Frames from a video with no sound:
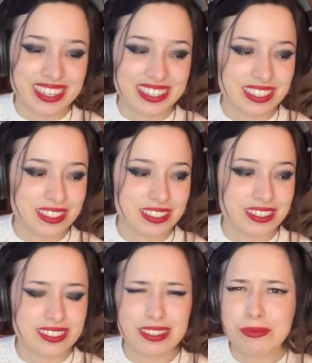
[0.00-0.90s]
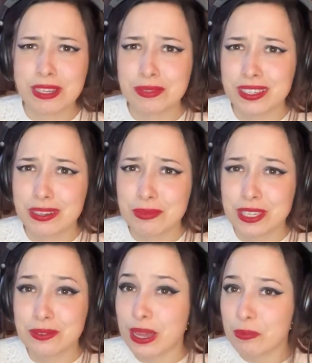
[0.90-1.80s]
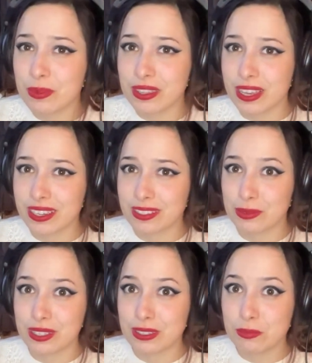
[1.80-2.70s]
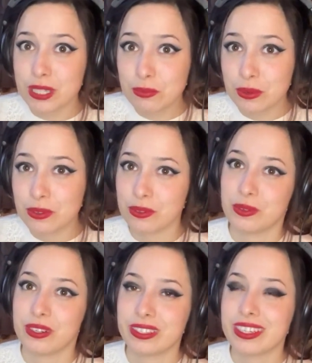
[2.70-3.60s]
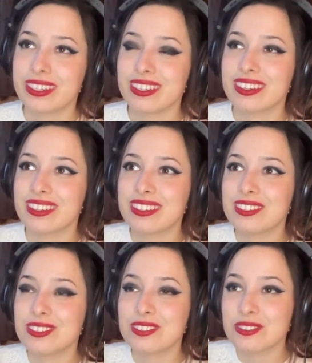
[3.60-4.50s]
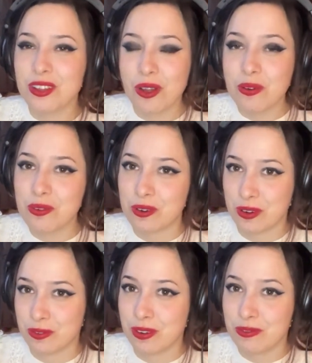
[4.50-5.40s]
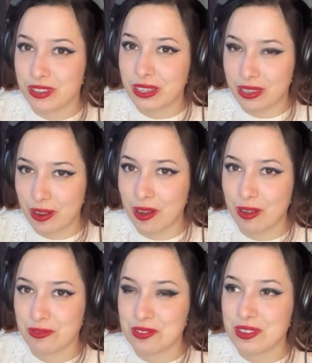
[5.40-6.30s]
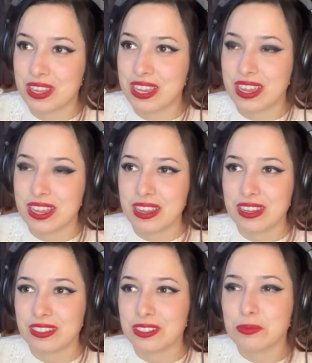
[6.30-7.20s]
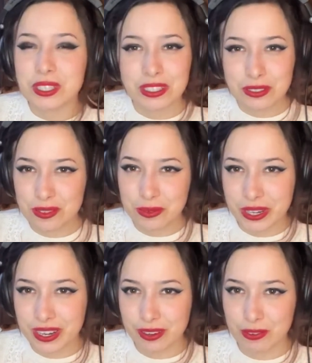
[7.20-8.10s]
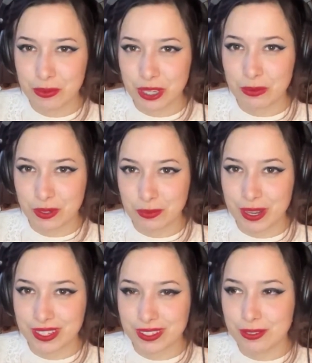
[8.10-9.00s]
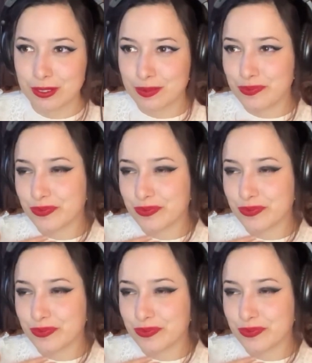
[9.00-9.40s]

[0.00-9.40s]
And that sometimes they can make you empathize with these people who are like so horrifically awful just because you're reading from their perspective.